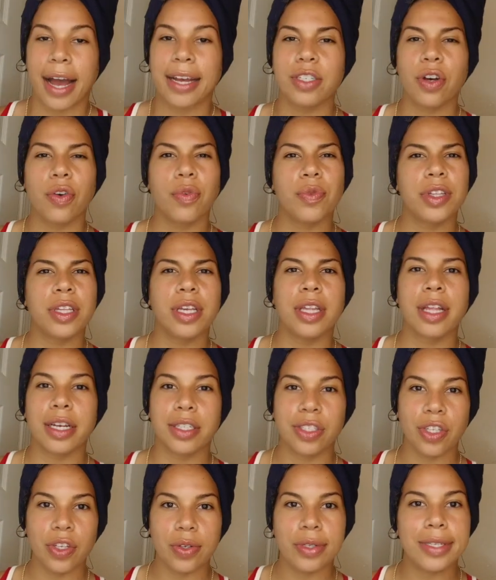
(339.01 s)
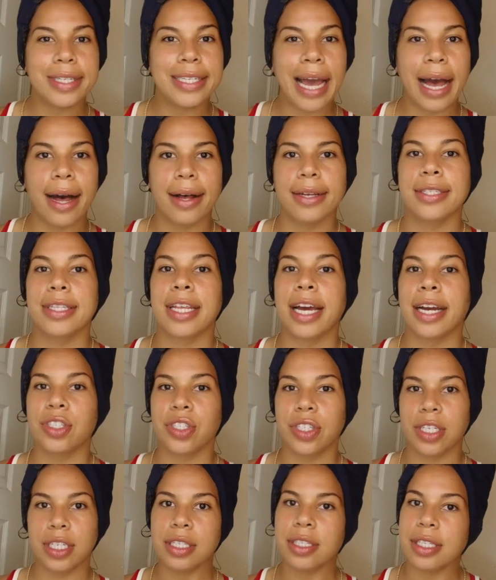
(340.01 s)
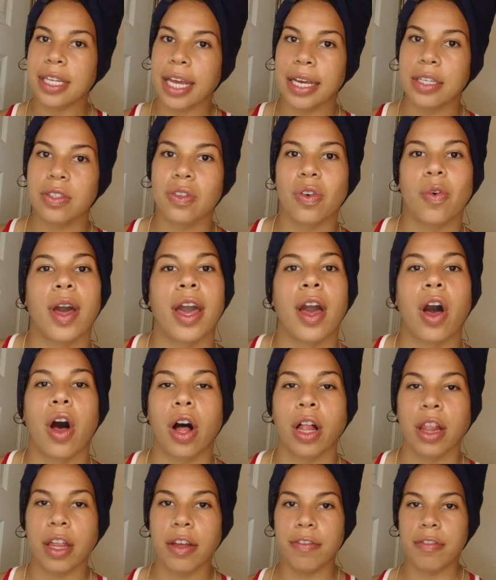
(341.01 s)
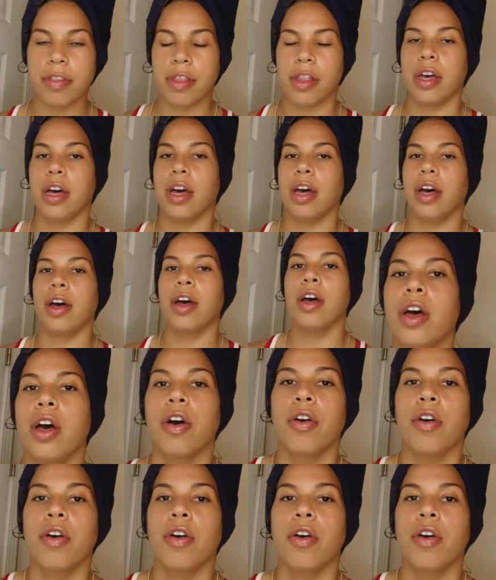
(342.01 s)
I don't really like to use towels. That just takes away all of the